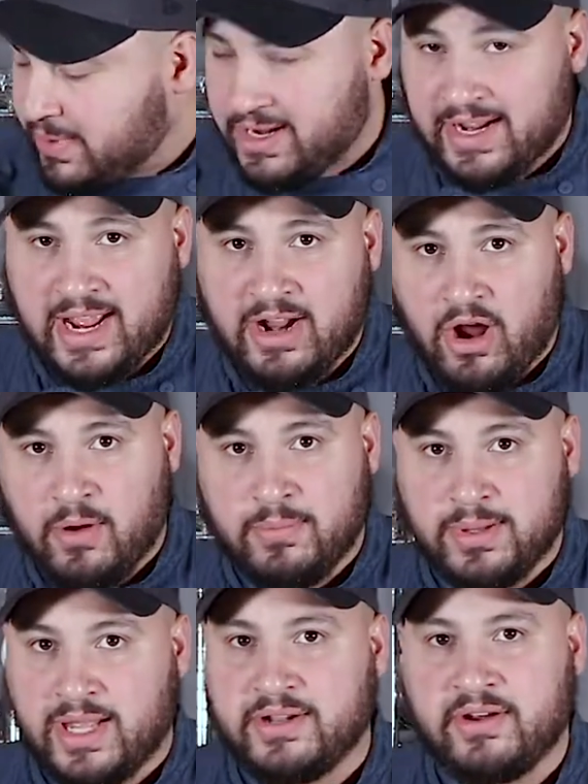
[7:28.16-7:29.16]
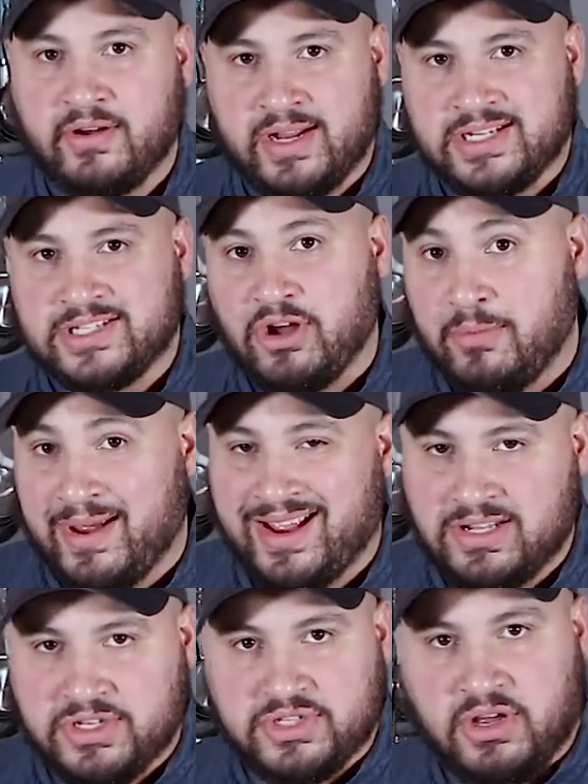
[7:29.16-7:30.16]
we're gonna get our blender and start
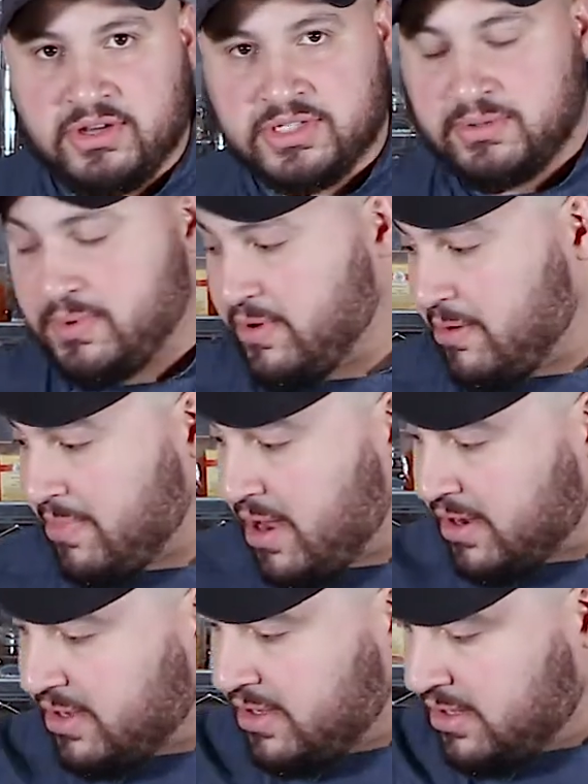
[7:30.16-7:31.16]
making the sauce. So we'll be right back.